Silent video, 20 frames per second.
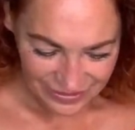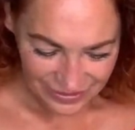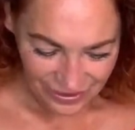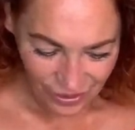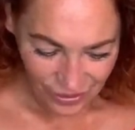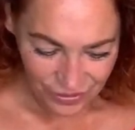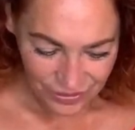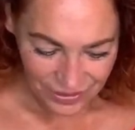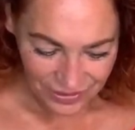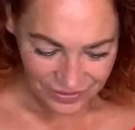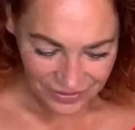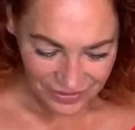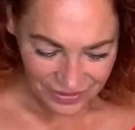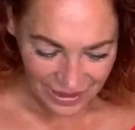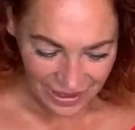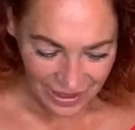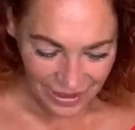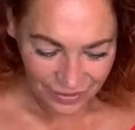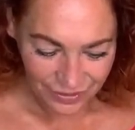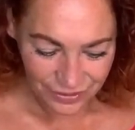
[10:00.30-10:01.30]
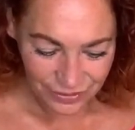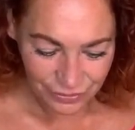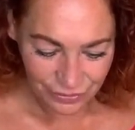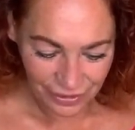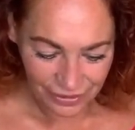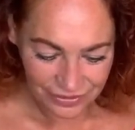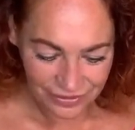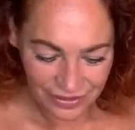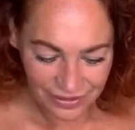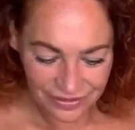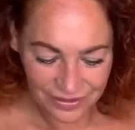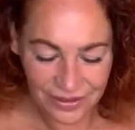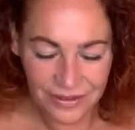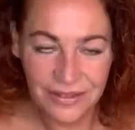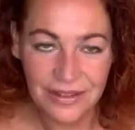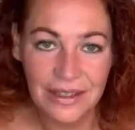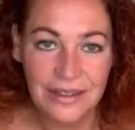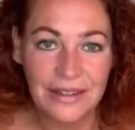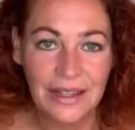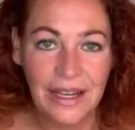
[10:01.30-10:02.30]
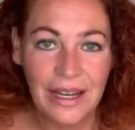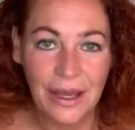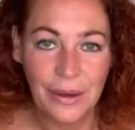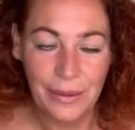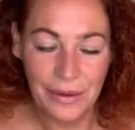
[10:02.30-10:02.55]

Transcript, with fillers: Tony's in the house. Fragdicted says hello,